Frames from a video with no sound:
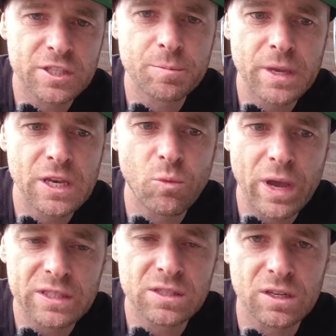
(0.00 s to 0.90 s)
speed
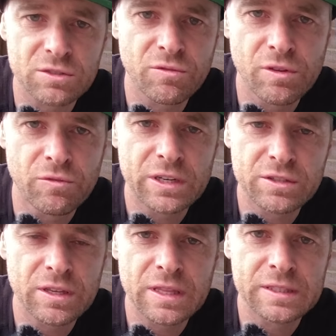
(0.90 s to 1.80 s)
where it starts
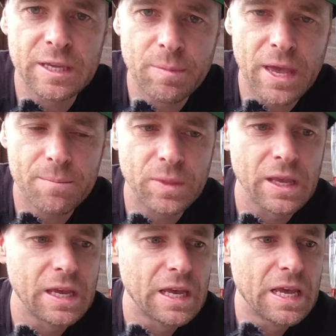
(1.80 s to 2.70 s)
registering the TPM
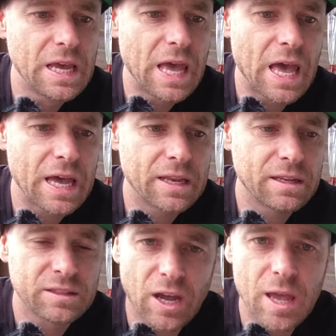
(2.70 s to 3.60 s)

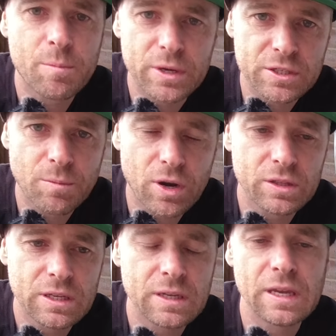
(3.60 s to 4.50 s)
and tire pressure
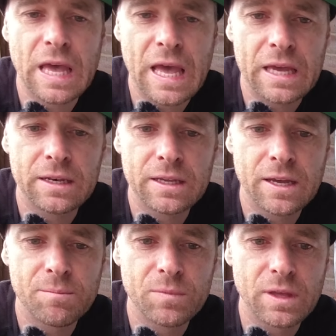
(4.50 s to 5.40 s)
monitor, and
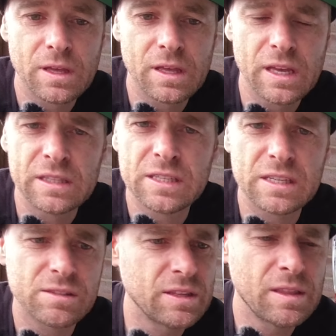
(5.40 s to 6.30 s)
it
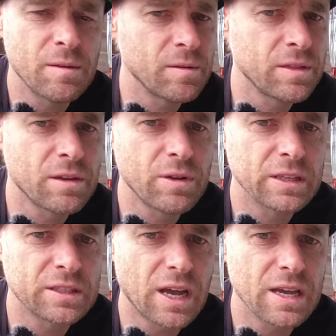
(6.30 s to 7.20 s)
says the rear
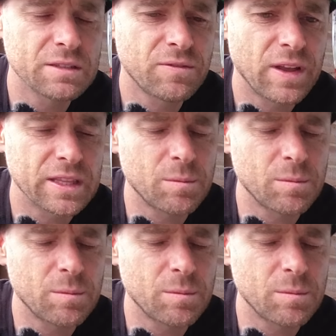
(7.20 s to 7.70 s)
tire is flat.